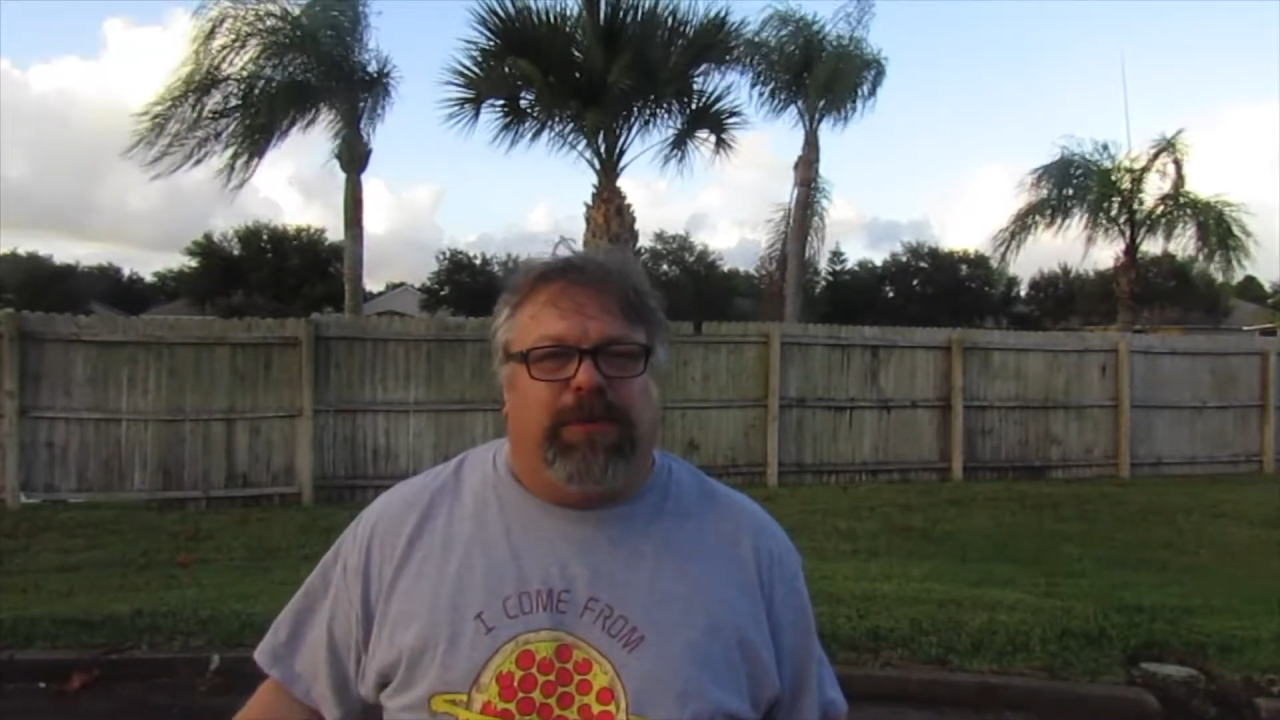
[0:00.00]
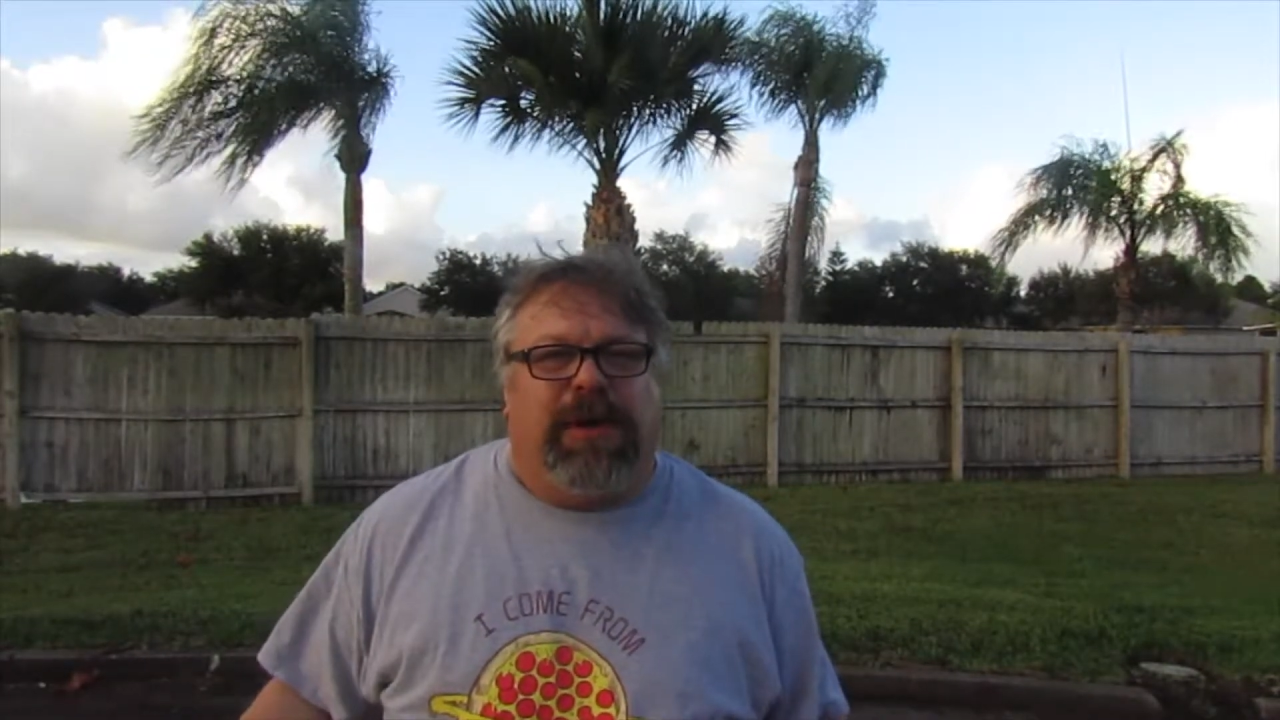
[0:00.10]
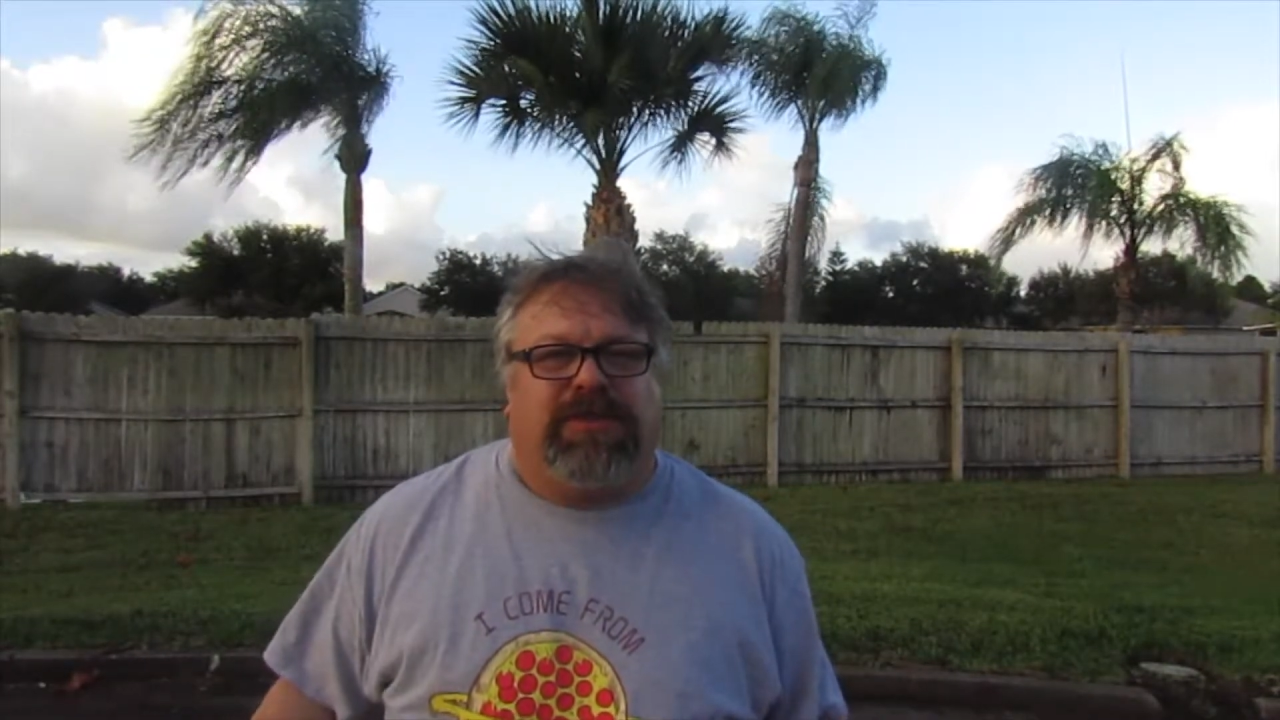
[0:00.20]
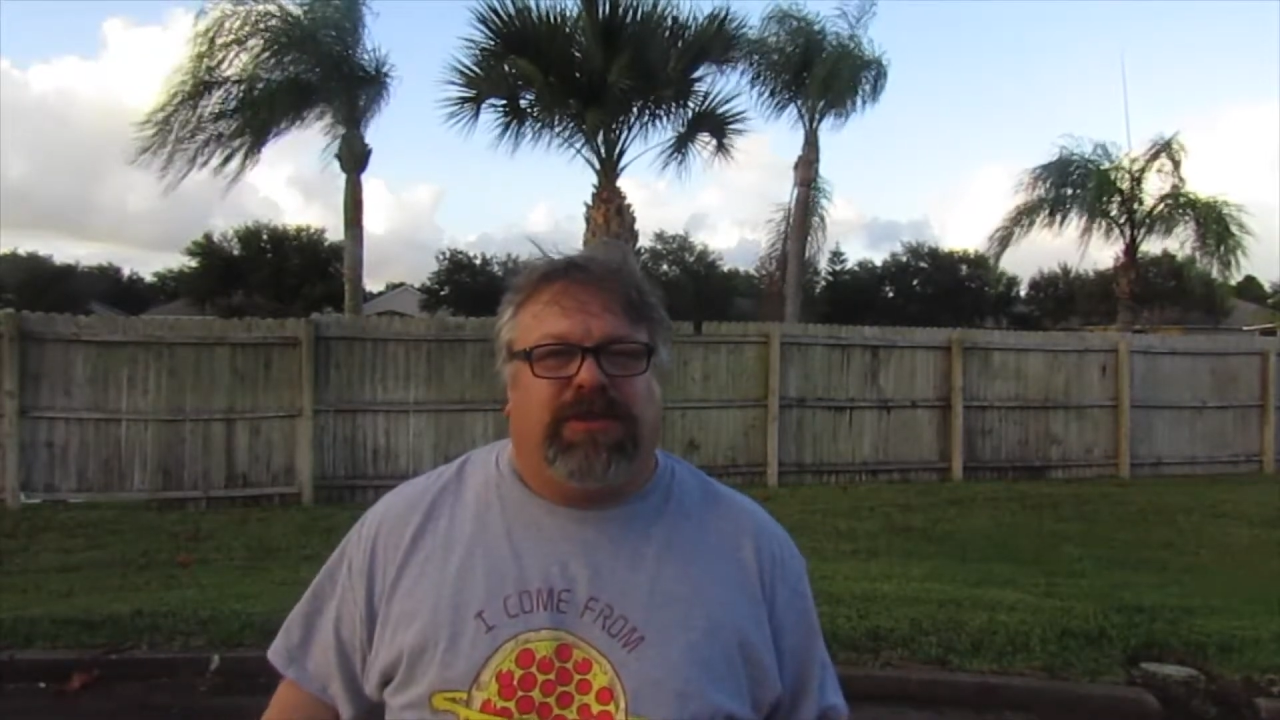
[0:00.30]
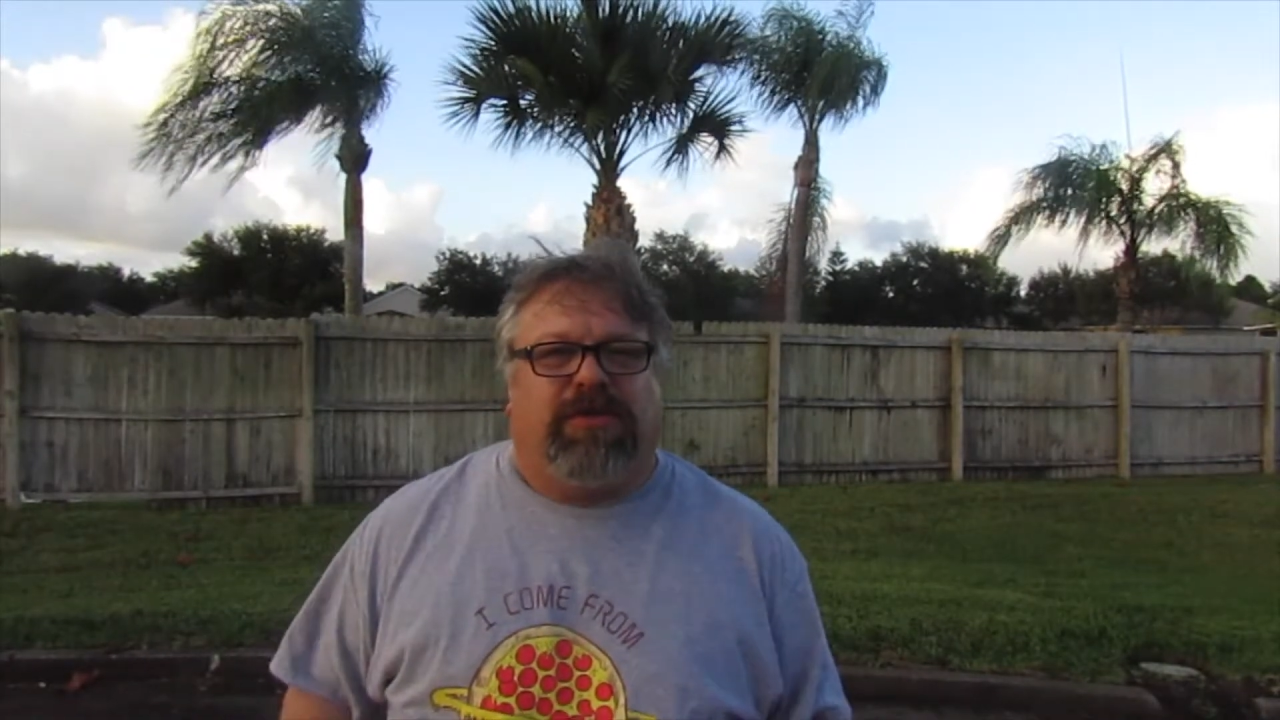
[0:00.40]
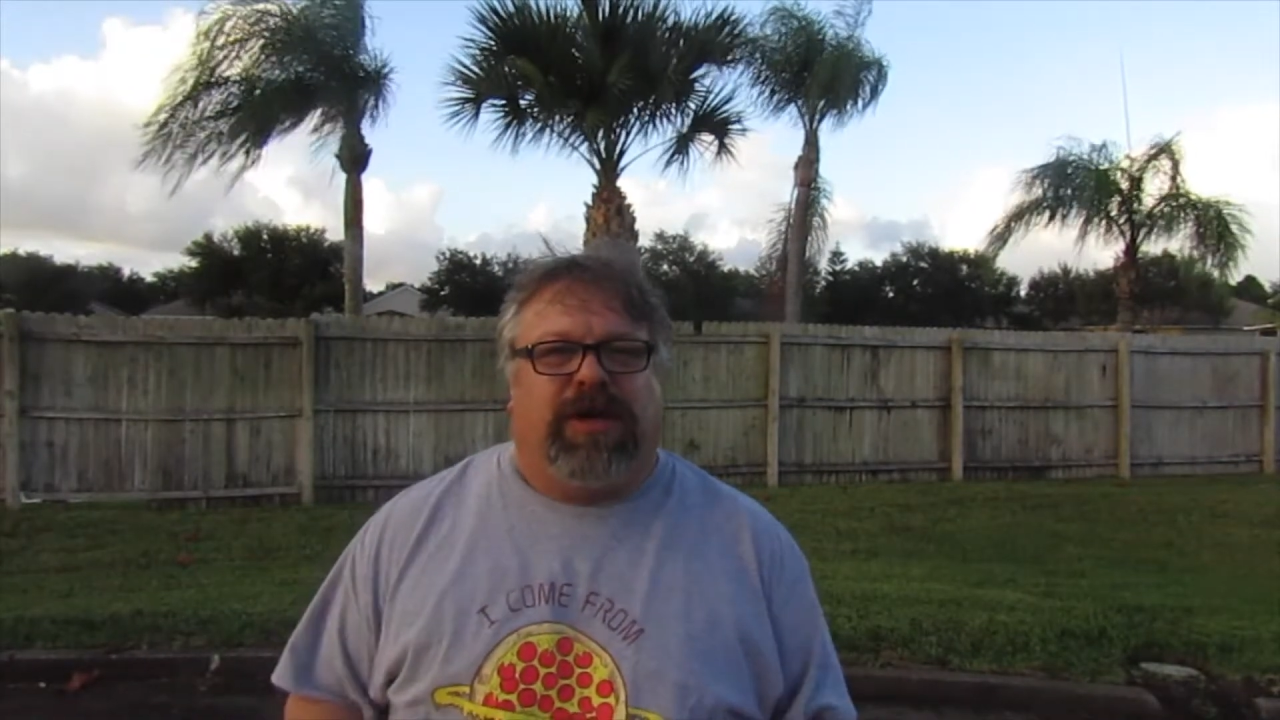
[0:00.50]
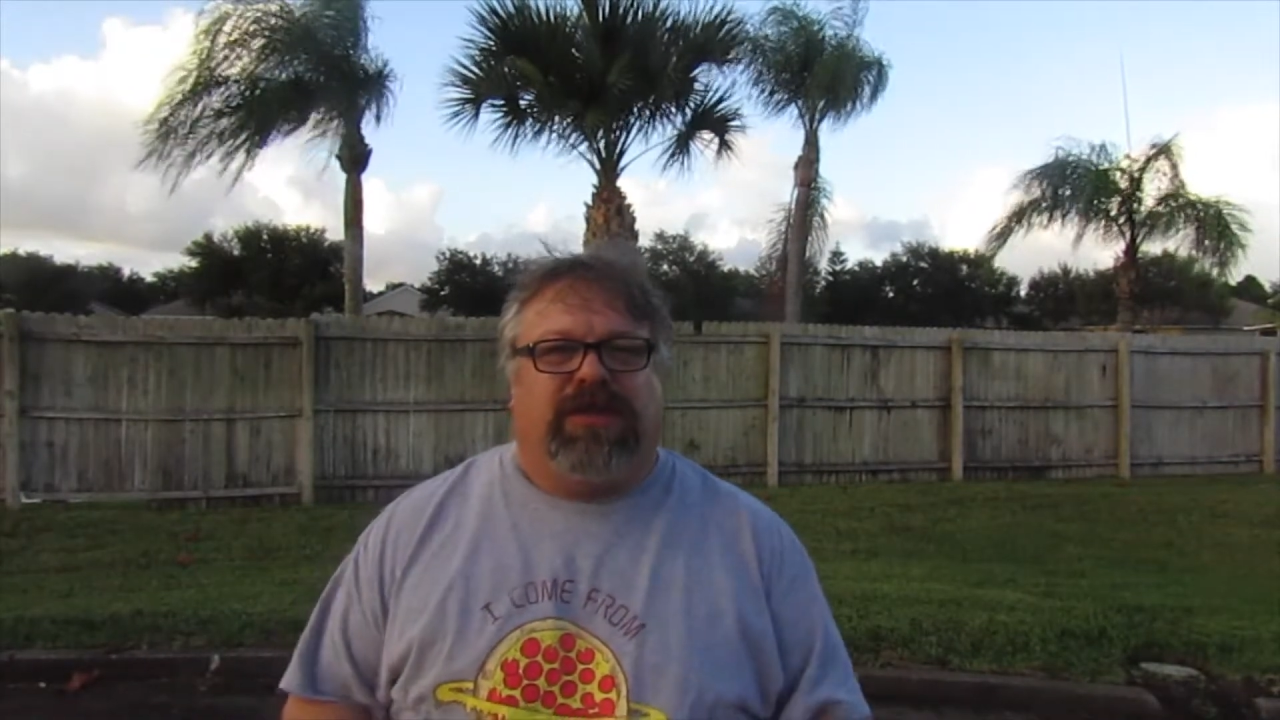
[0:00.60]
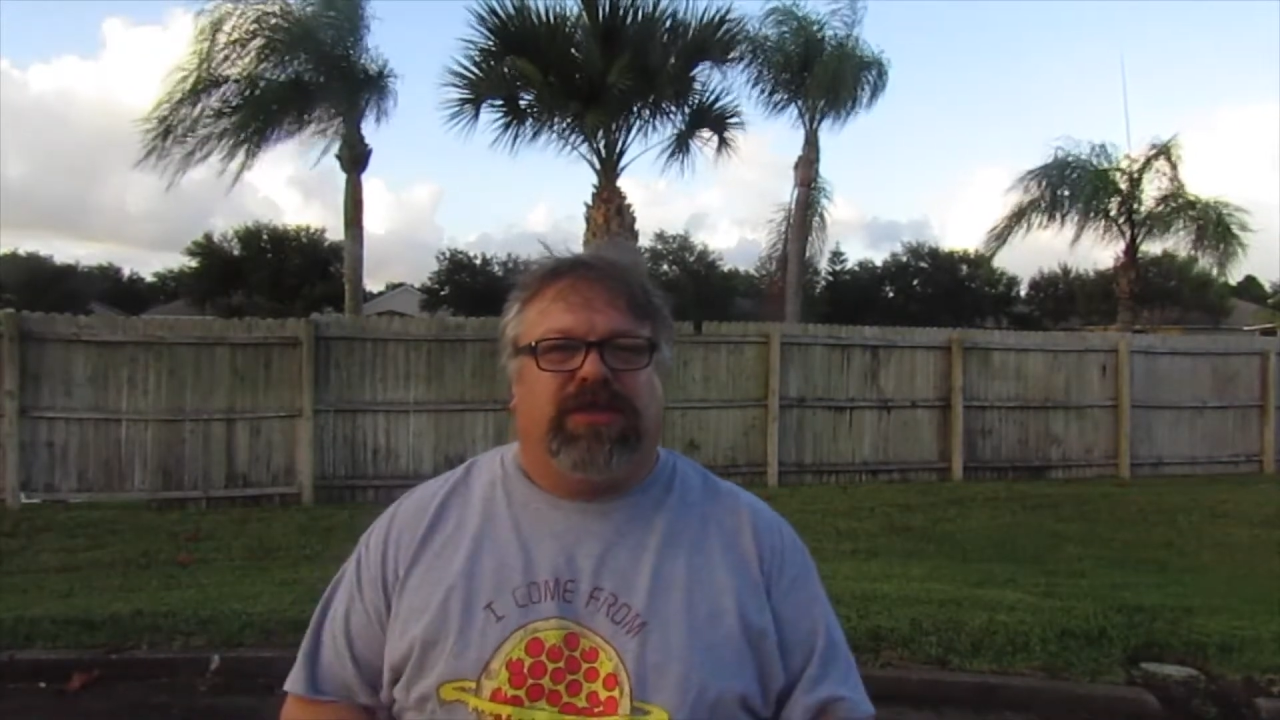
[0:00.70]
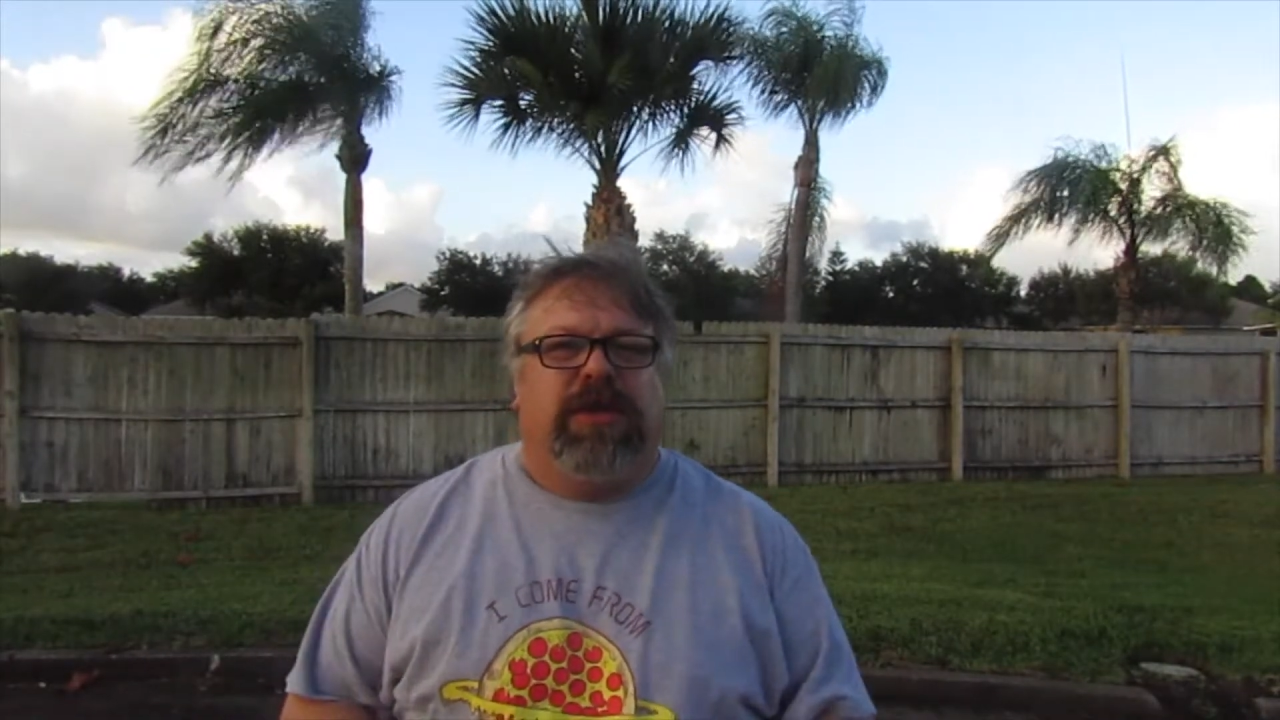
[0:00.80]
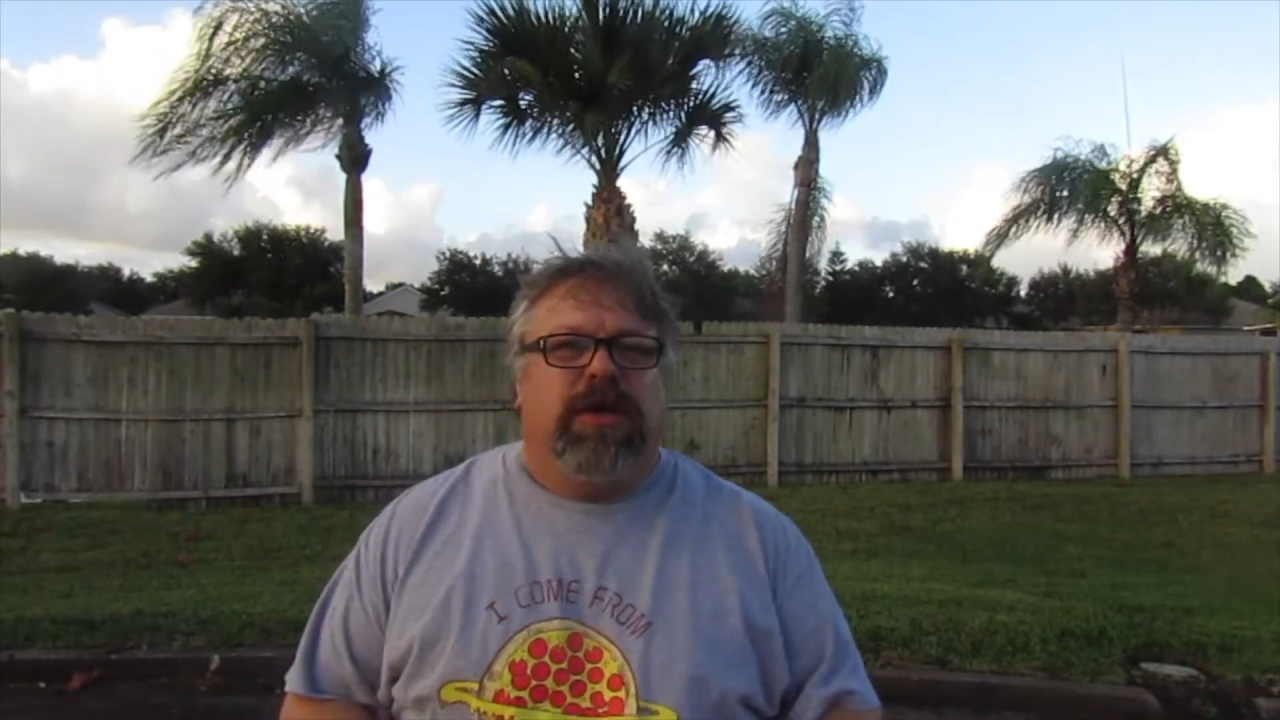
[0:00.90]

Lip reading: amongst the crust.